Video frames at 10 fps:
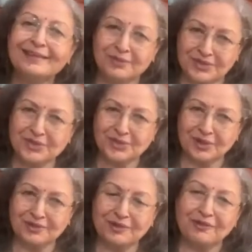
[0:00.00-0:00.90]
which is a
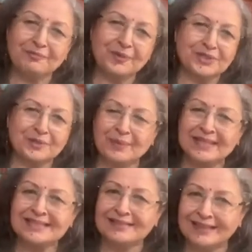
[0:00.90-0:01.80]
short of
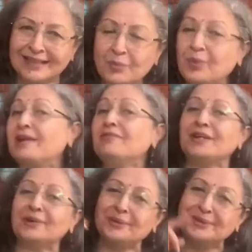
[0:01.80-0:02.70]
project-based learning, where we
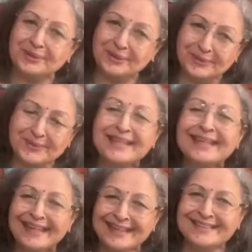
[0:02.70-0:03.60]
are going to use
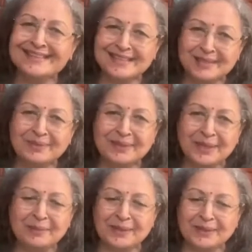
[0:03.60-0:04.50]

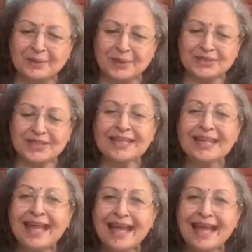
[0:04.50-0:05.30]
interdisciplinary pedagogy,